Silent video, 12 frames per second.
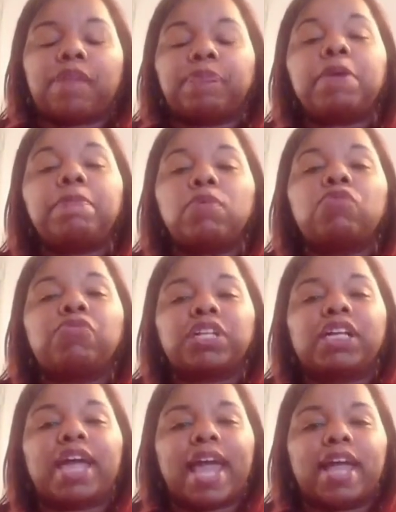people
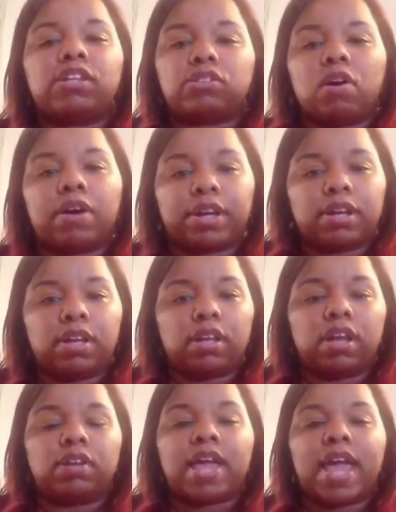really hate
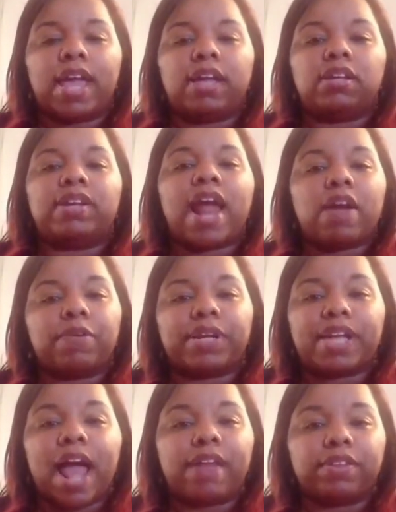targeting and hate narrowing
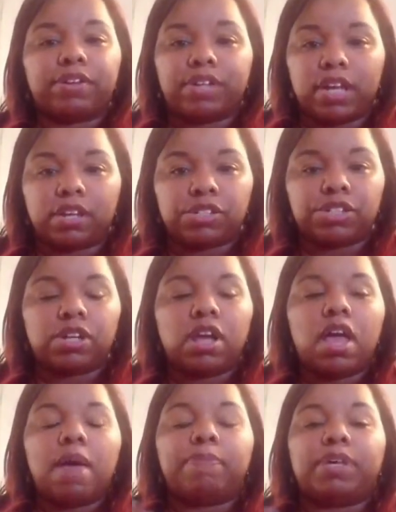down their niche
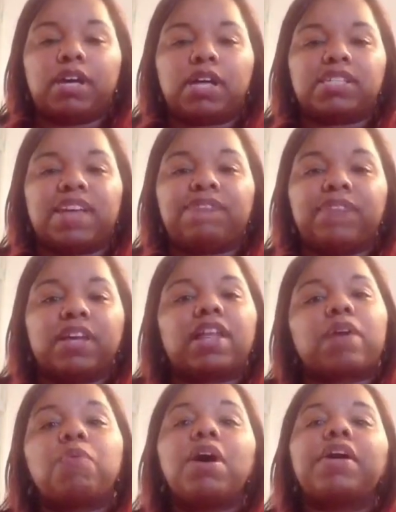because they feel
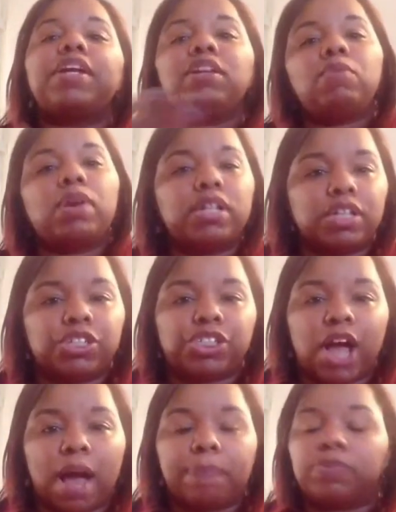like, well, anyone could
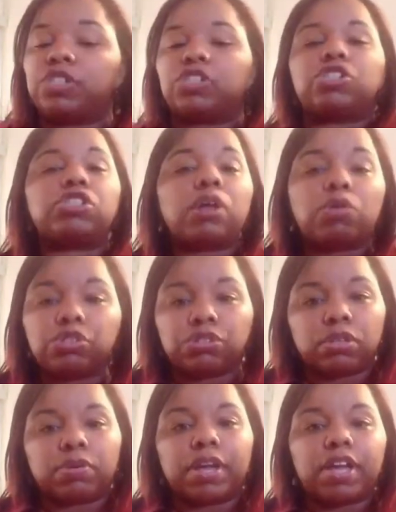shop, which is so
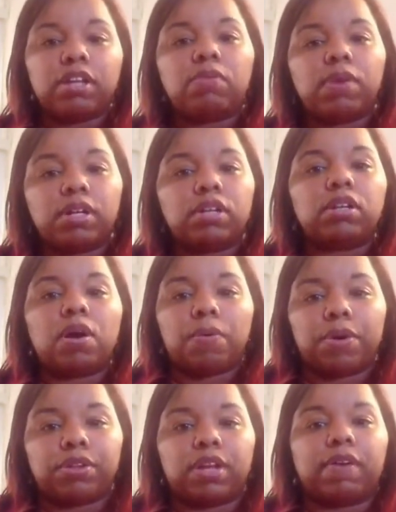true. Anyone can go
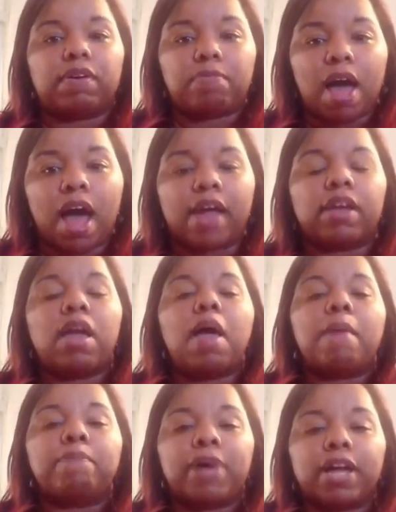on there and buy,
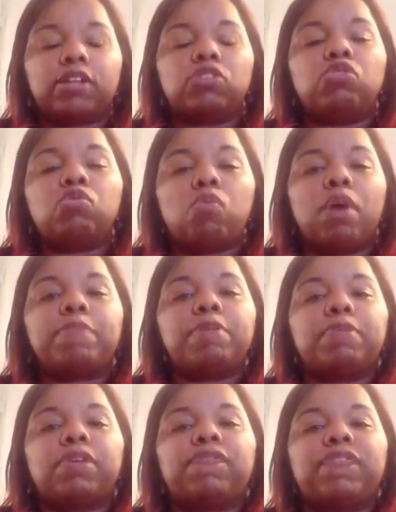but you want
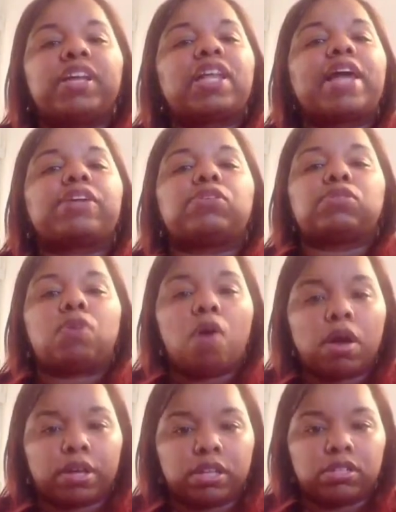people to feel like you're
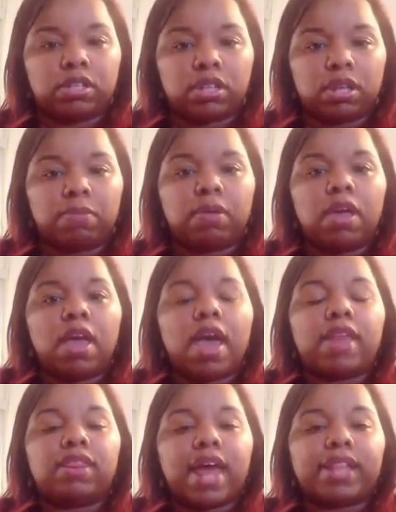talking to them
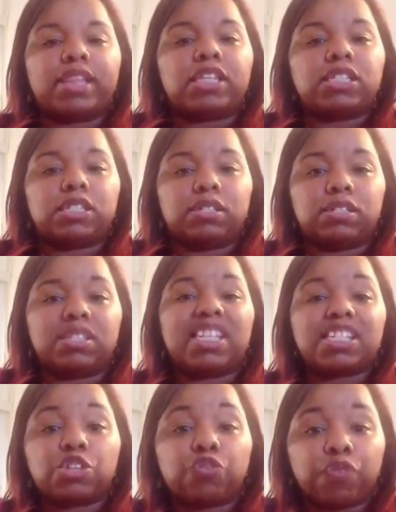and that this
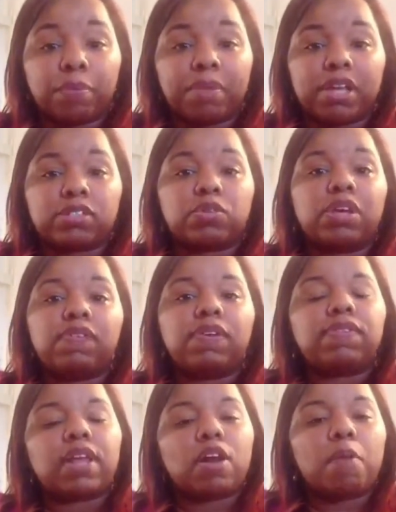is for me. So even
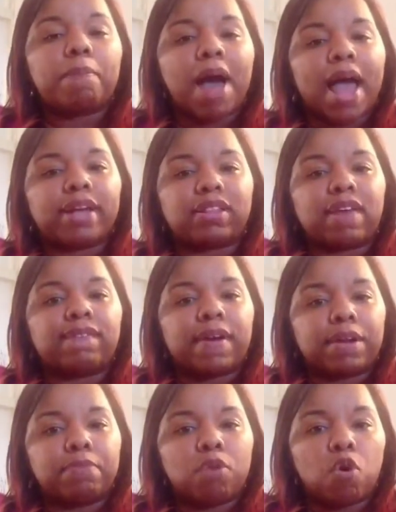if they don't buy at that
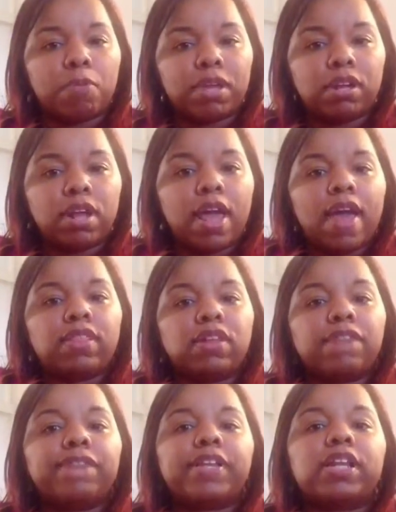very moment,
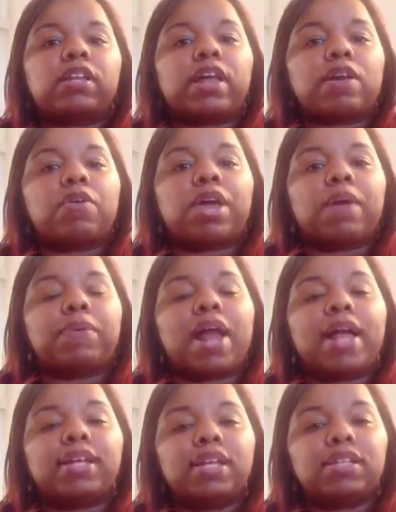they're feeling like, okay, when
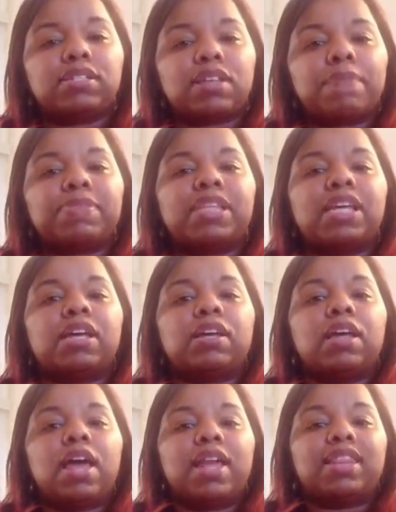I need something
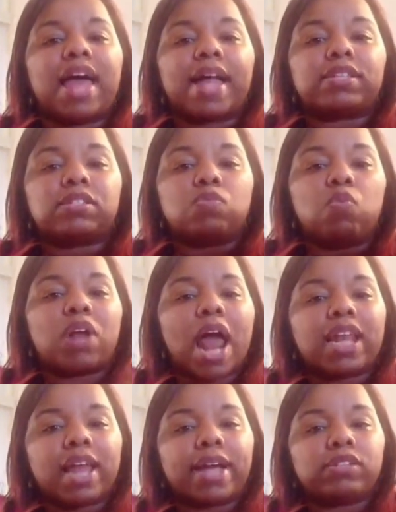that's what
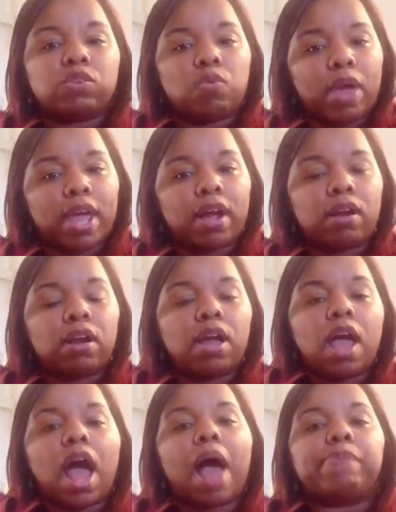I like to wear,
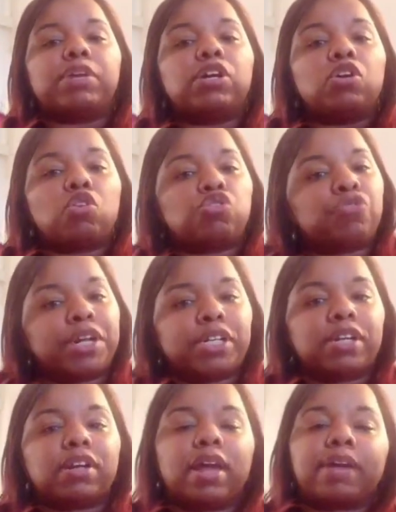I'm going to go straight to
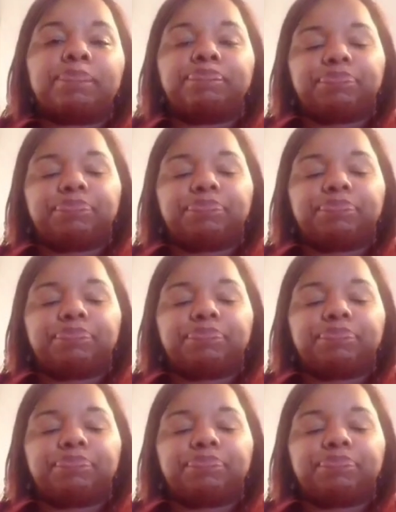here. Like,